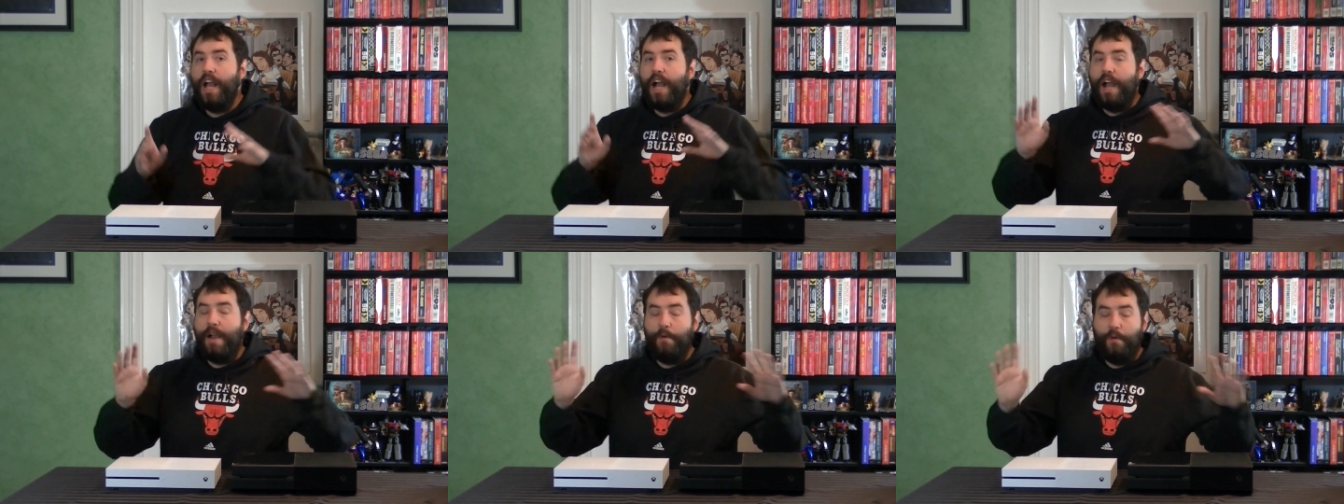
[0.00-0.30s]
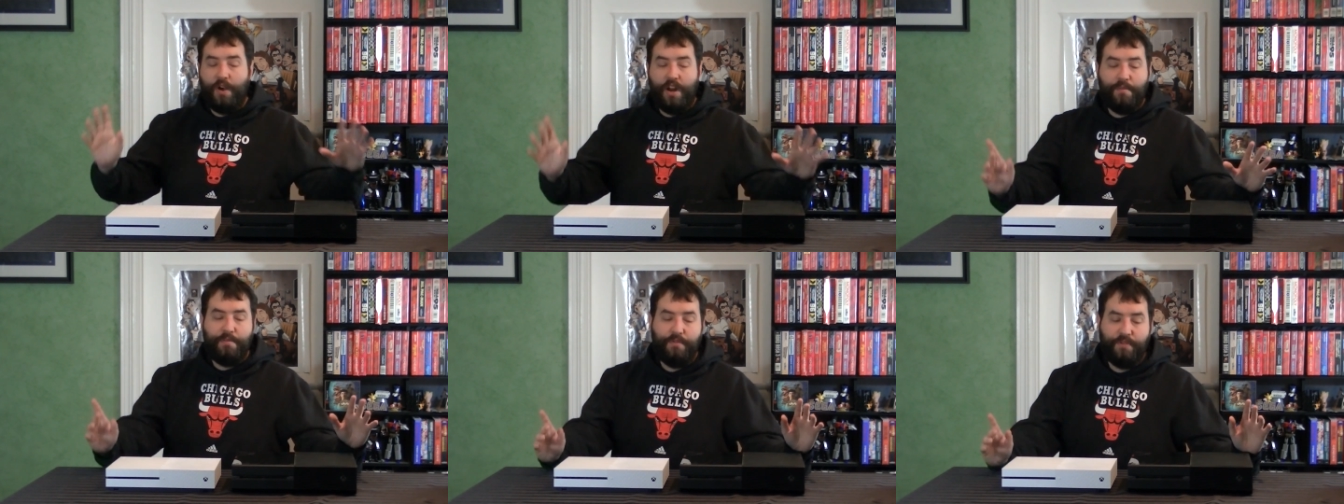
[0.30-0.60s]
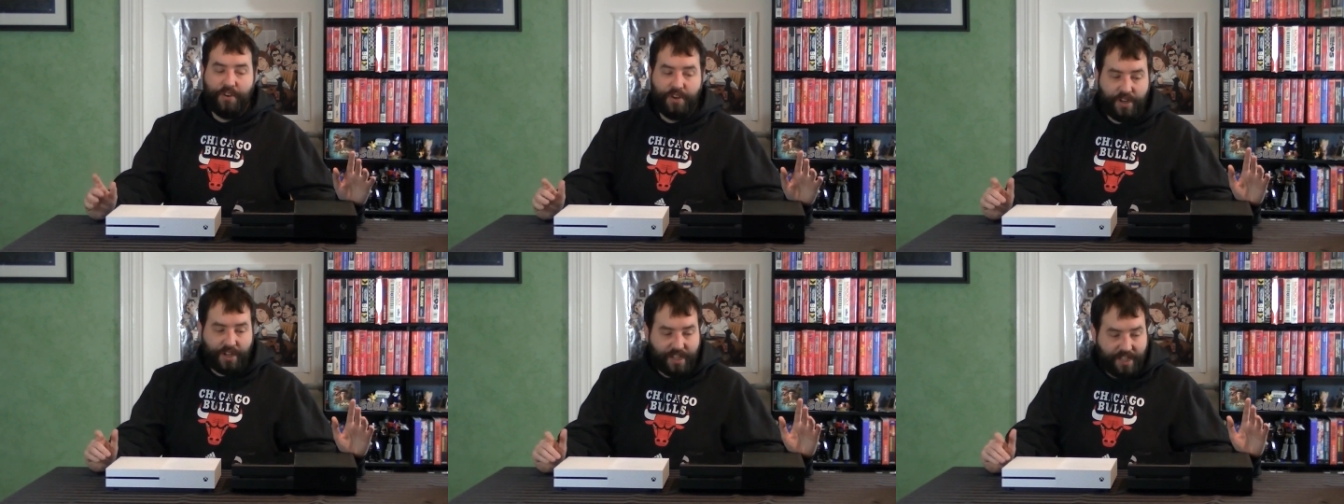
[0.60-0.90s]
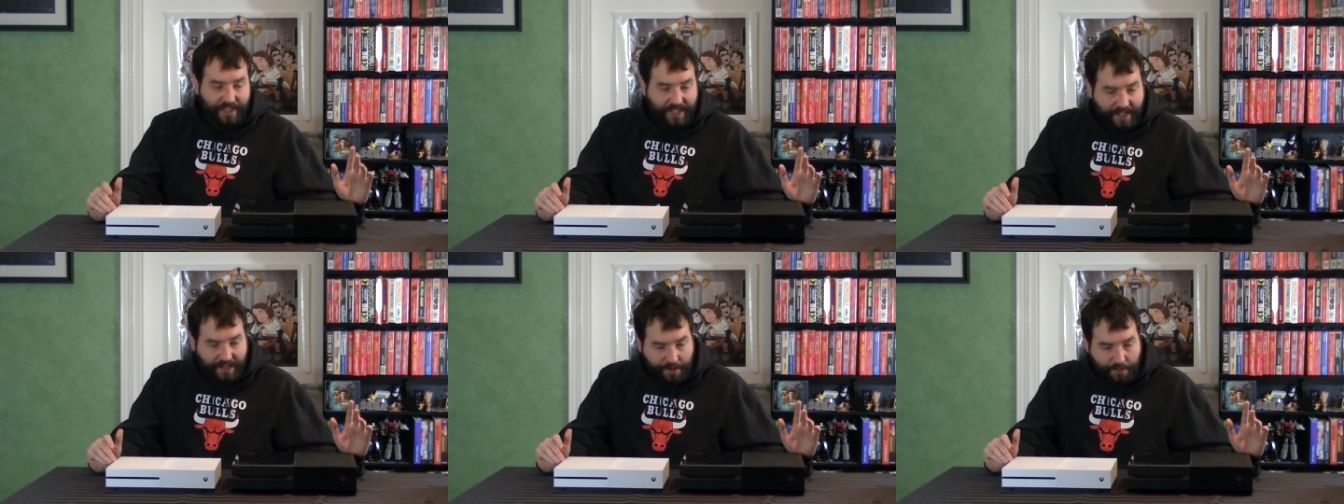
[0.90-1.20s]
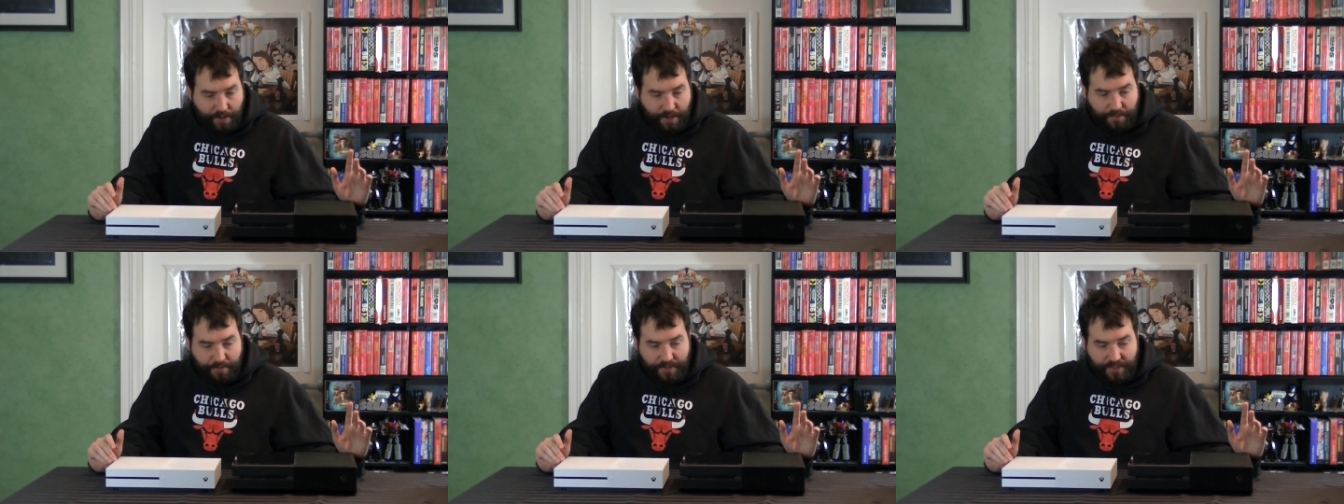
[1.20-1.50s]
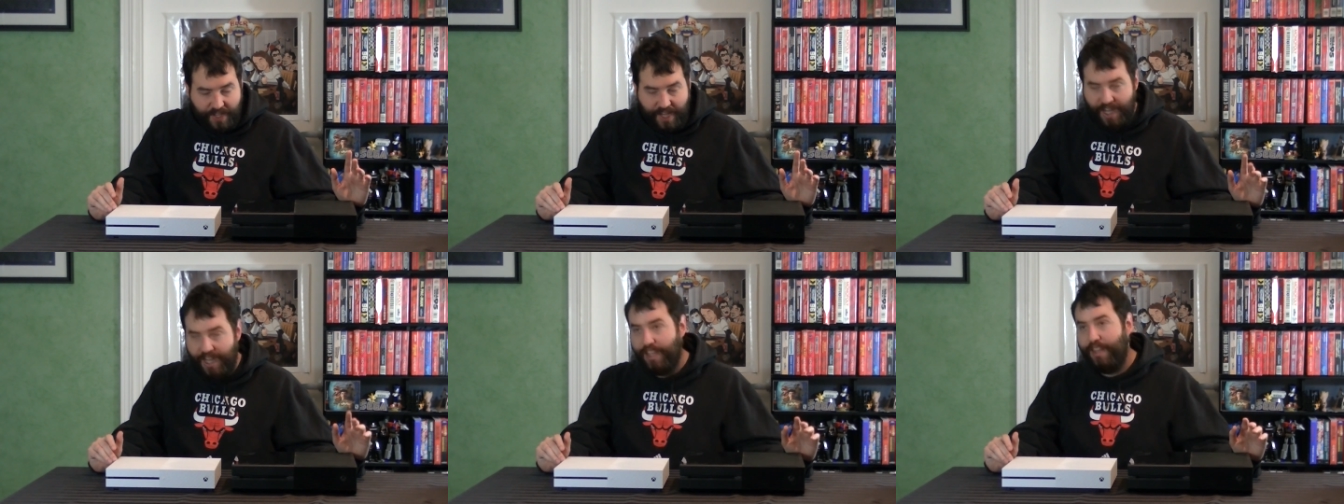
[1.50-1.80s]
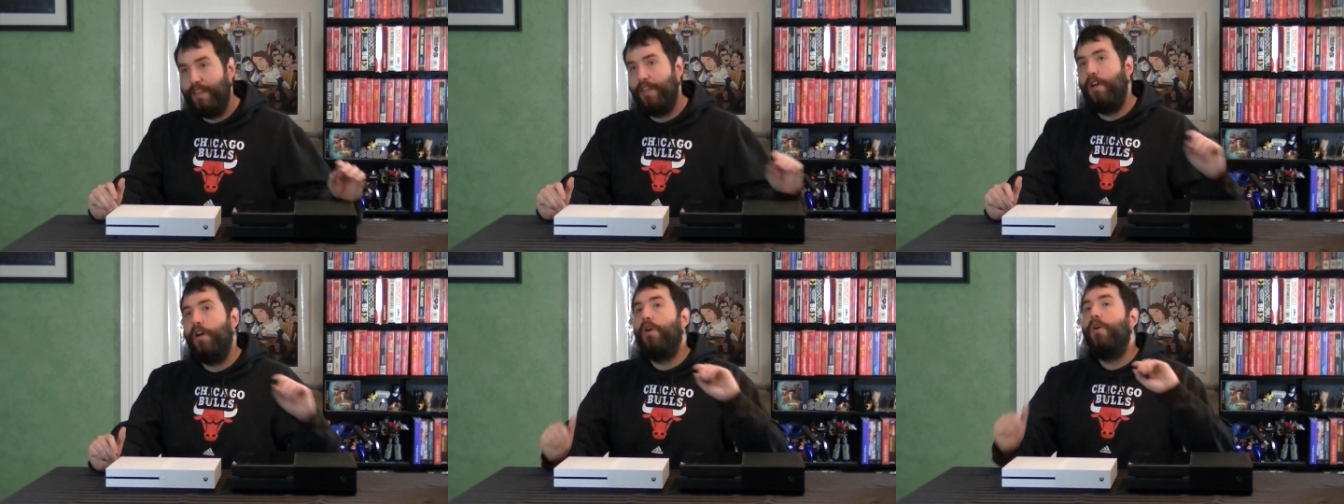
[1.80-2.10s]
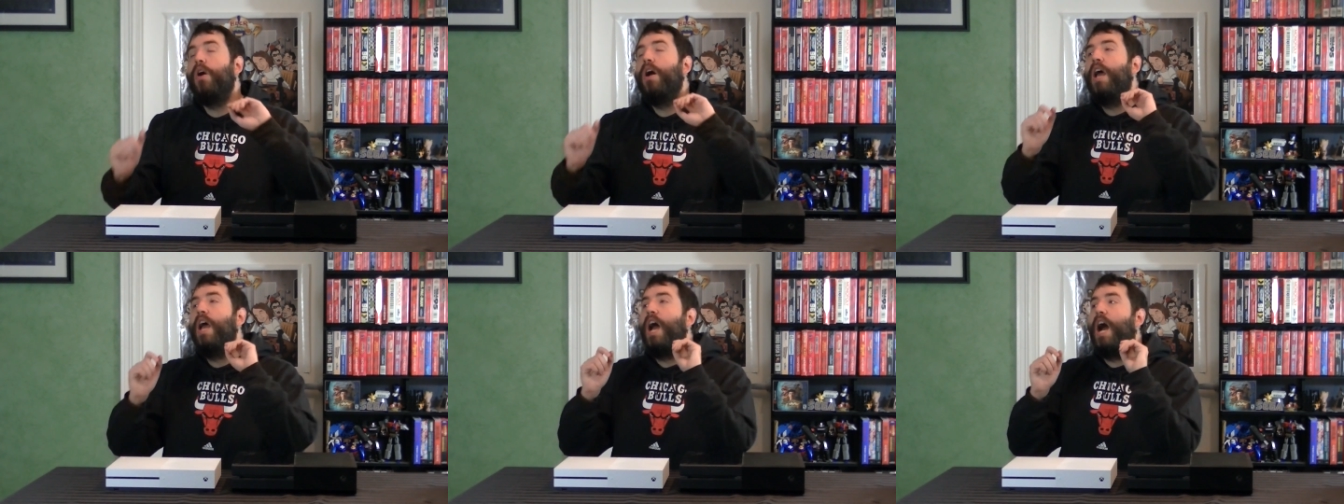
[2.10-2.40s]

I want to be very clear in what I'm saying, though.